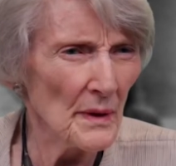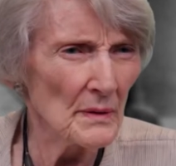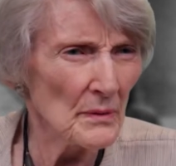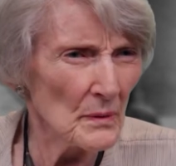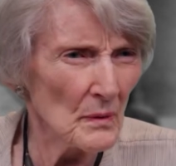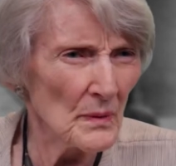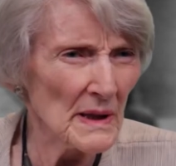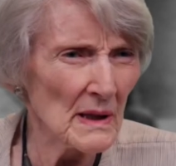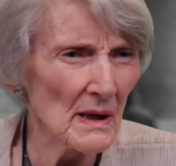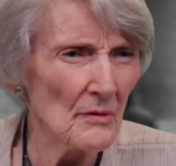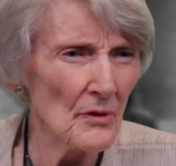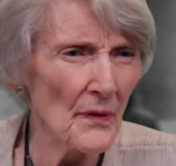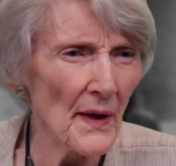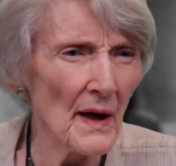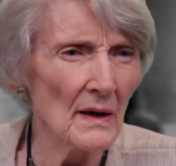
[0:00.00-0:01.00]
in? Did no. we
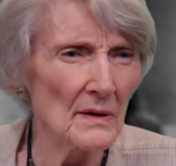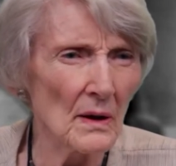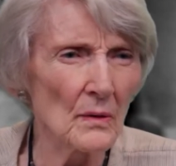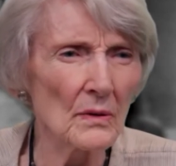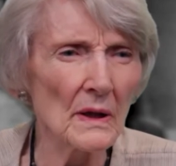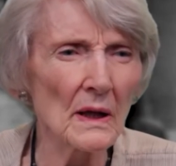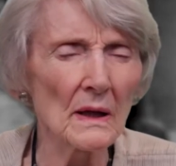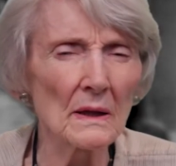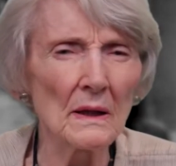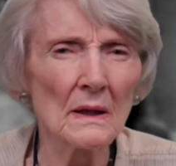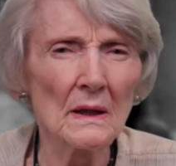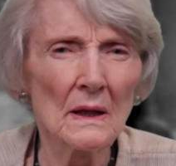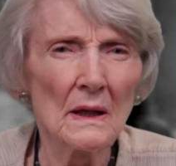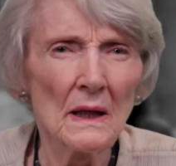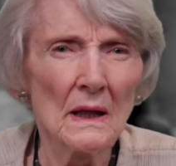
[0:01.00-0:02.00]
cover that? Okay.
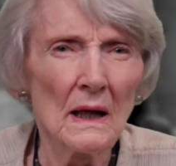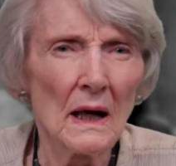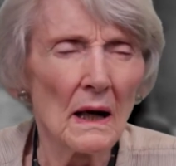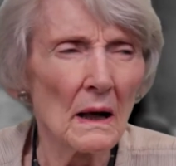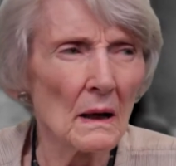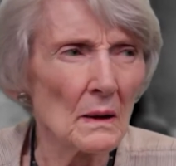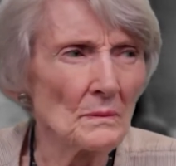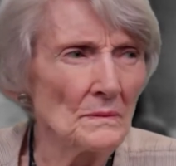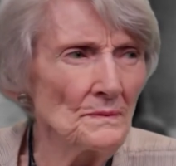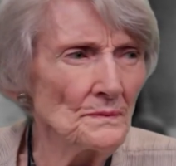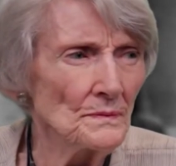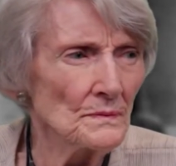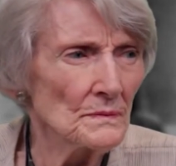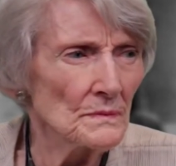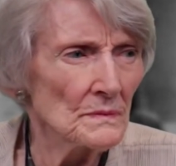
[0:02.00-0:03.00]
Um,
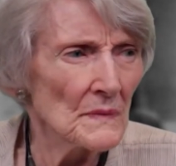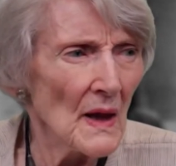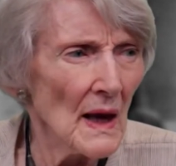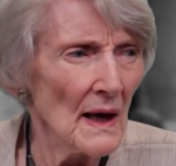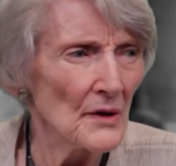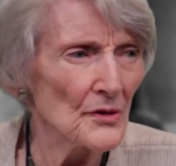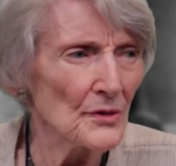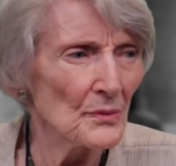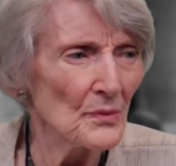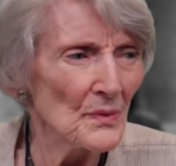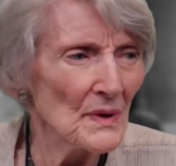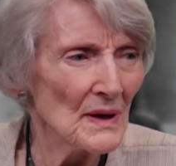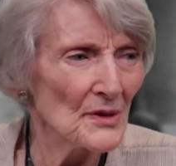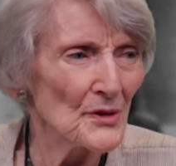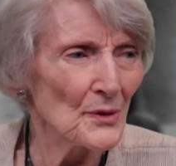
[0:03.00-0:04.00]
as a
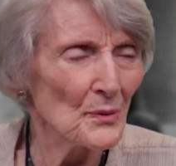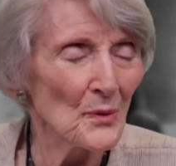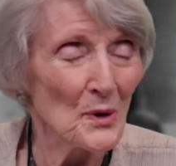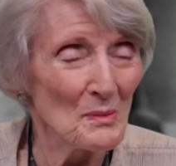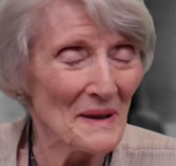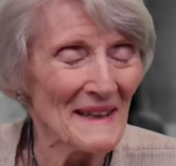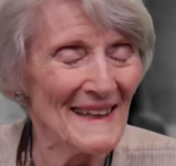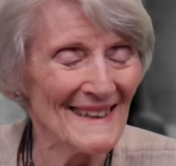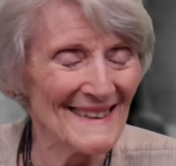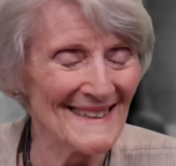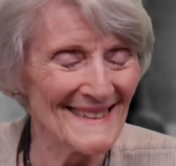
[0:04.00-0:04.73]
as a woman,